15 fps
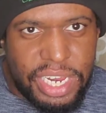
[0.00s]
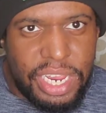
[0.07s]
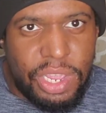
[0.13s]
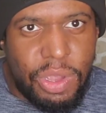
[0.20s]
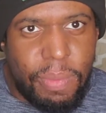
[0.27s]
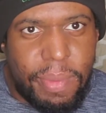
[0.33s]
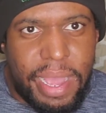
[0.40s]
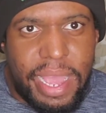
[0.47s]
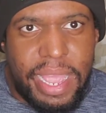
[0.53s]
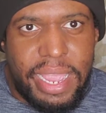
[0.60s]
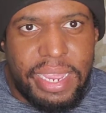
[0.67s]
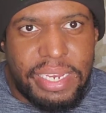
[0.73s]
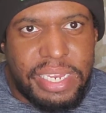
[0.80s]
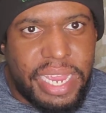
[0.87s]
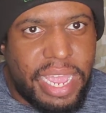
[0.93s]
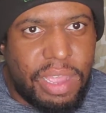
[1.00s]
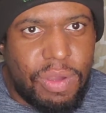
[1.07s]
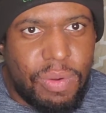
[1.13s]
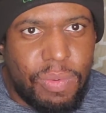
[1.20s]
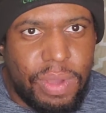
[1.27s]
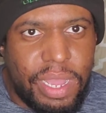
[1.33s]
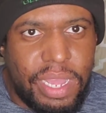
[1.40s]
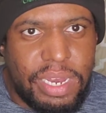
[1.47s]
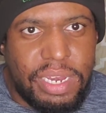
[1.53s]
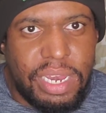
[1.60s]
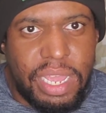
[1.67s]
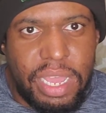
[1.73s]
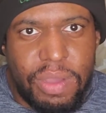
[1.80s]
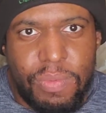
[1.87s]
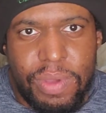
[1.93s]
Ill Mind tackled one. The
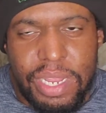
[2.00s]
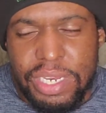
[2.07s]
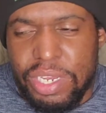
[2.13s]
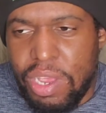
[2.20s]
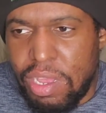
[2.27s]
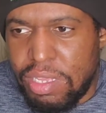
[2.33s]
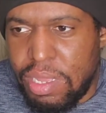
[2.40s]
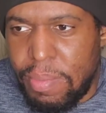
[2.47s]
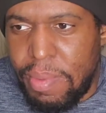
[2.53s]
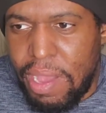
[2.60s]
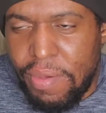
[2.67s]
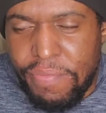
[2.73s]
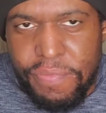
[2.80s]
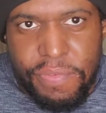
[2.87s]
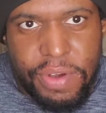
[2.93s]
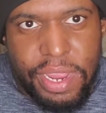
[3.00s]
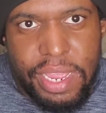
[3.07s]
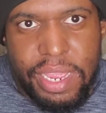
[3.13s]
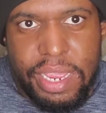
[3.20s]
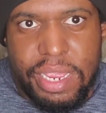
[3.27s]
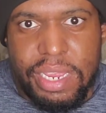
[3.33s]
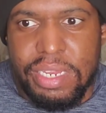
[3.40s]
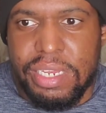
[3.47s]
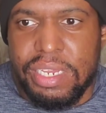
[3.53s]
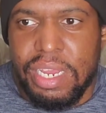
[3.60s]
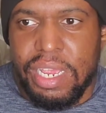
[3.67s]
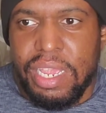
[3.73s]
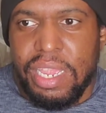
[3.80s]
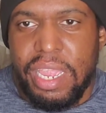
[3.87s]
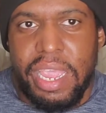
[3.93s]
other one talked about friends.
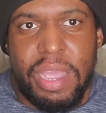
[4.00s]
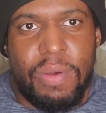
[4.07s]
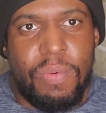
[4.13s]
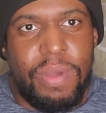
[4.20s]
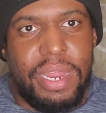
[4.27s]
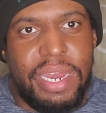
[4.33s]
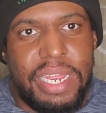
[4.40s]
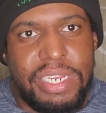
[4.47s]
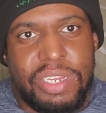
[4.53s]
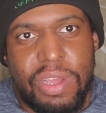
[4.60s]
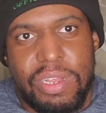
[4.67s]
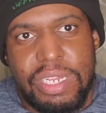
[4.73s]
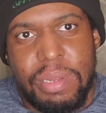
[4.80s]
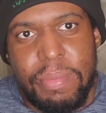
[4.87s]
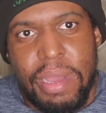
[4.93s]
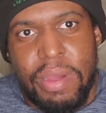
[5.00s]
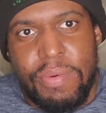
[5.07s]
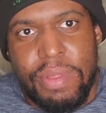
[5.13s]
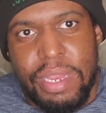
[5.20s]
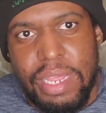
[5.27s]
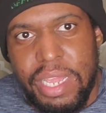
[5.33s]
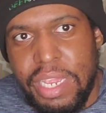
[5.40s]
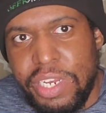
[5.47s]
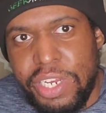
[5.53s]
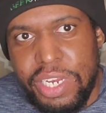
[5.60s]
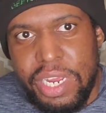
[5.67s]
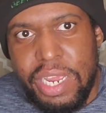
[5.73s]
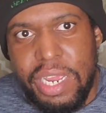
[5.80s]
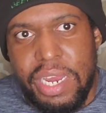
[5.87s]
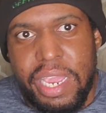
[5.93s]
He had one that talked about
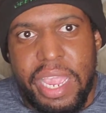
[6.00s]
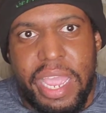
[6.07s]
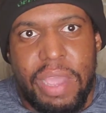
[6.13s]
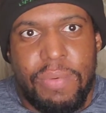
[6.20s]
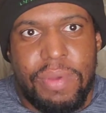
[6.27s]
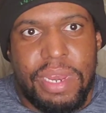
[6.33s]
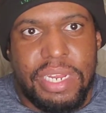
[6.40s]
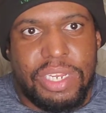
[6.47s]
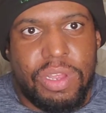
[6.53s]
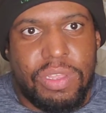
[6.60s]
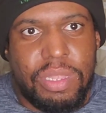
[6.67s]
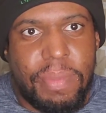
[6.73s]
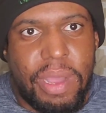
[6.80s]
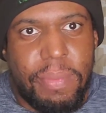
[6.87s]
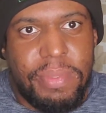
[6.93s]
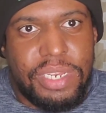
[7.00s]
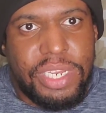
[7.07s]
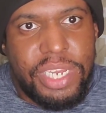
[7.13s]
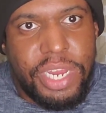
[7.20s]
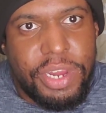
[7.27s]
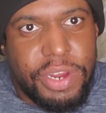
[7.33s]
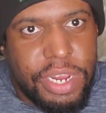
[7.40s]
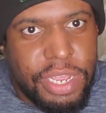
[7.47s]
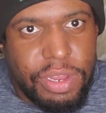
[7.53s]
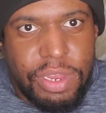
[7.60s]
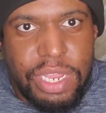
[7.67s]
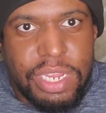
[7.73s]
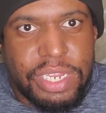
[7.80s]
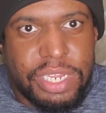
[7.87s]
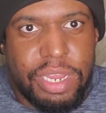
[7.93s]
religion. He had one that talked about
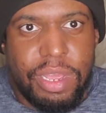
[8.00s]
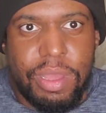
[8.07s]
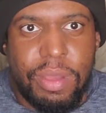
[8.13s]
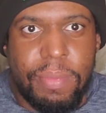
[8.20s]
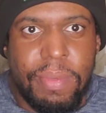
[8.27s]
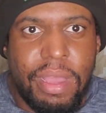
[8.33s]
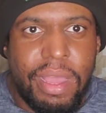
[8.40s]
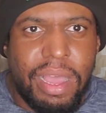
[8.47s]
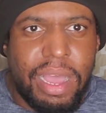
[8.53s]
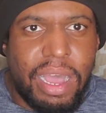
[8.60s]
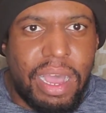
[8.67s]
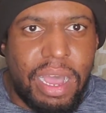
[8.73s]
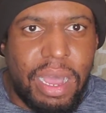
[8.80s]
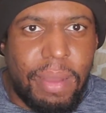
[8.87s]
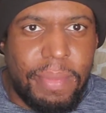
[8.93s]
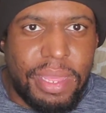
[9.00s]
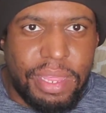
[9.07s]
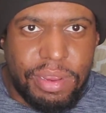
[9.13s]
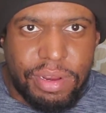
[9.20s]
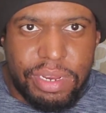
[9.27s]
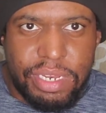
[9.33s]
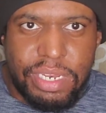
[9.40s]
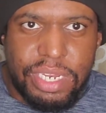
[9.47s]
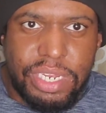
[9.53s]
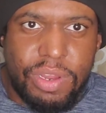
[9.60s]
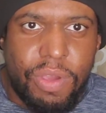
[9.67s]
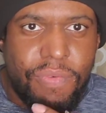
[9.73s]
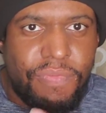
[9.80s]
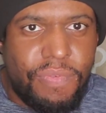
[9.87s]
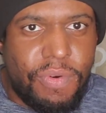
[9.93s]
materialism, and
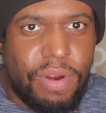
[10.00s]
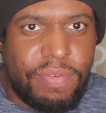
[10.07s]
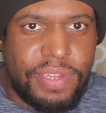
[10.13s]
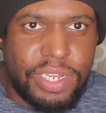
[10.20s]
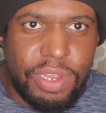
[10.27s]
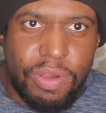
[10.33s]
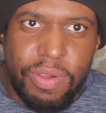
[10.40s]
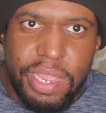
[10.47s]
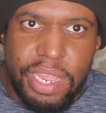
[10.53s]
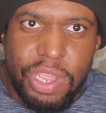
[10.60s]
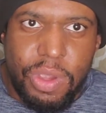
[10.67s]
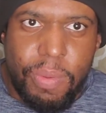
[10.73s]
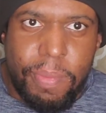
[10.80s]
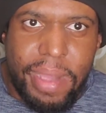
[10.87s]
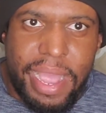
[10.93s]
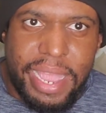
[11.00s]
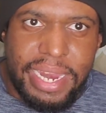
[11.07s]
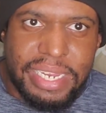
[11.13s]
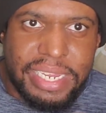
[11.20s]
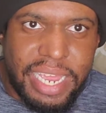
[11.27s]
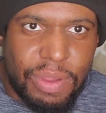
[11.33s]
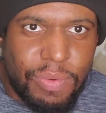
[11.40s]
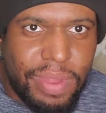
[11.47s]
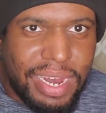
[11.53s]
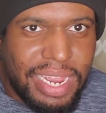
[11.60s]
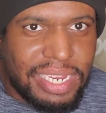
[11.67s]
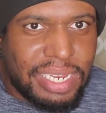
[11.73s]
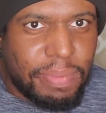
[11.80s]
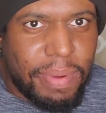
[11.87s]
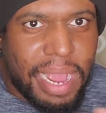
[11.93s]
so forth. So Ill Mind is like one of
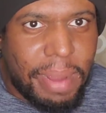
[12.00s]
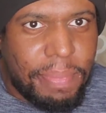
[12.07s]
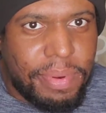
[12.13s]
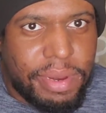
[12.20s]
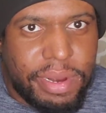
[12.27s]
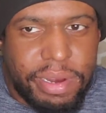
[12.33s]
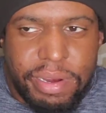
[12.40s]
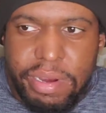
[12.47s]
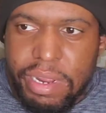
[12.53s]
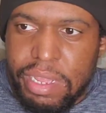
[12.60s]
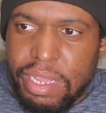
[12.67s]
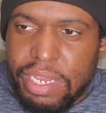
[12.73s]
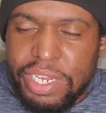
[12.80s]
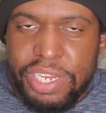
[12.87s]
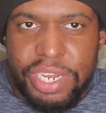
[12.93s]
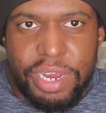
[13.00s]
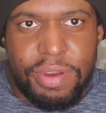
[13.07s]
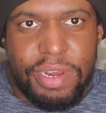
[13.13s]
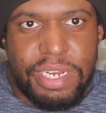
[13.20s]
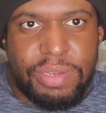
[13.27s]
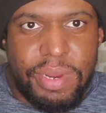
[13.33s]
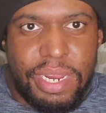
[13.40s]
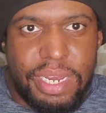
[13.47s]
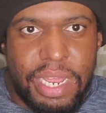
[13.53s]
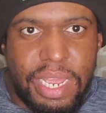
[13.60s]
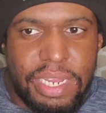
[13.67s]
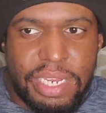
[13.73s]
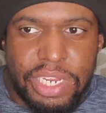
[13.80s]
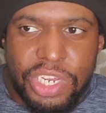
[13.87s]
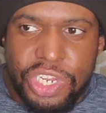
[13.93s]
his popular series where he
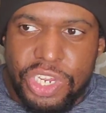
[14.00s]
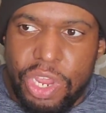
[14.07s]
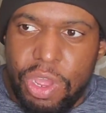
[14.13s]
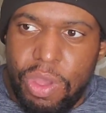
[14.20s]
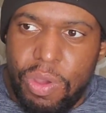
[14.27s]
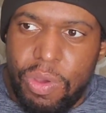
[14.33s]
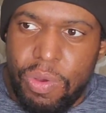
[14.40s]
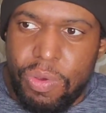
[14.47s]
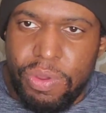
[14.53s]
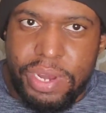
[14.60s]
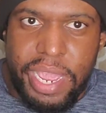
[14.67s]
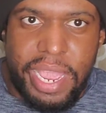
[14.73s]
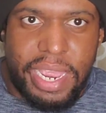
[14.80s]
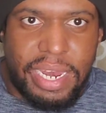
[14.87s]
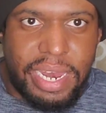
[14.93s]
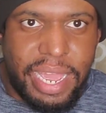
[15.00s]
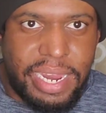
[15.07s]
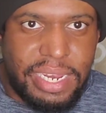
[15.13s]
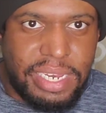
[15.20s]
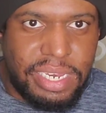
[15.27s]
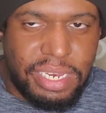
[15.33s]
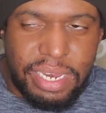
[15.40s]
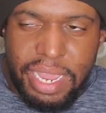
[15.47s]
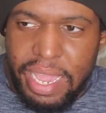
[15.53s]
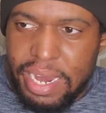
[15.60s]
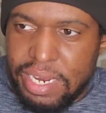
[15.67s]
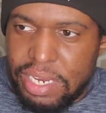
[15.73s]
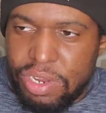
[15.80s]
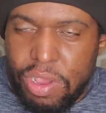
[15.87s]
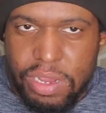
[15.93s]
does a song that like kind
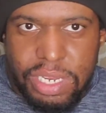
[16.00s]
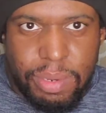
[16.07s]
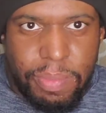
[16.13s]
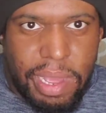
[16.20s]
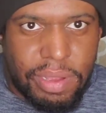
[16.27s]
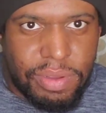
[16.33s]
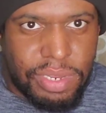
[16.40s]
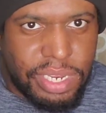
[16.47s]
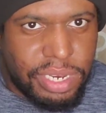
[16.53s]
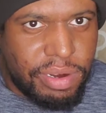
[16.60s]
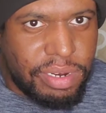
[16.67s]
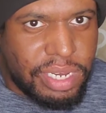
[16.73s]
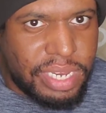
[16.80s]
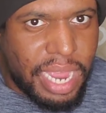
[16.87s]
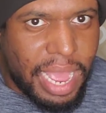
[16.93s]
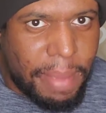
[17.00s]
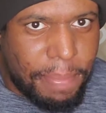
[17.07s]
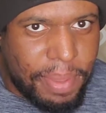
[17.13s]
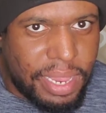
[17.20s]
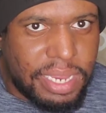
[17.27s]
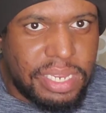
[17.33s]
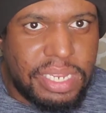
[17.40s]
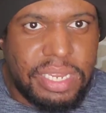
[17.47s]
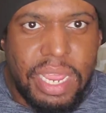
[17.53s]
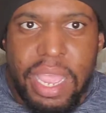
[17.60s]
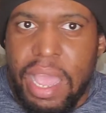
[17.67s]
of talks about certain topics.